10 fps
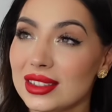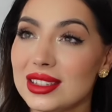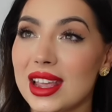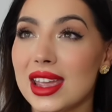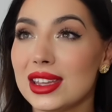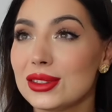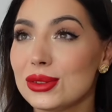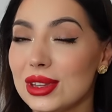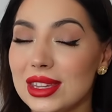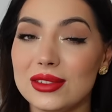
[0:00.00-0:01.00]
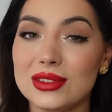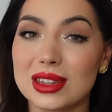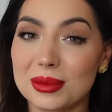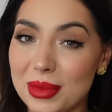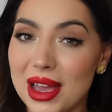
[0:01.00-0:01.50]
day to
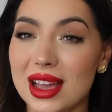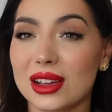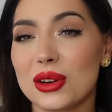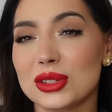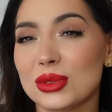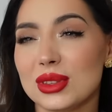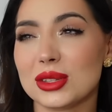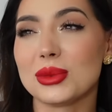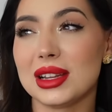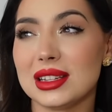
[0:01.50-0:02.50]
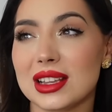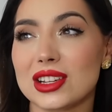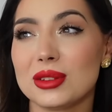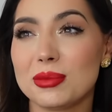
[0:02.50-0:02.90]
evening bag. Also, this one is actually,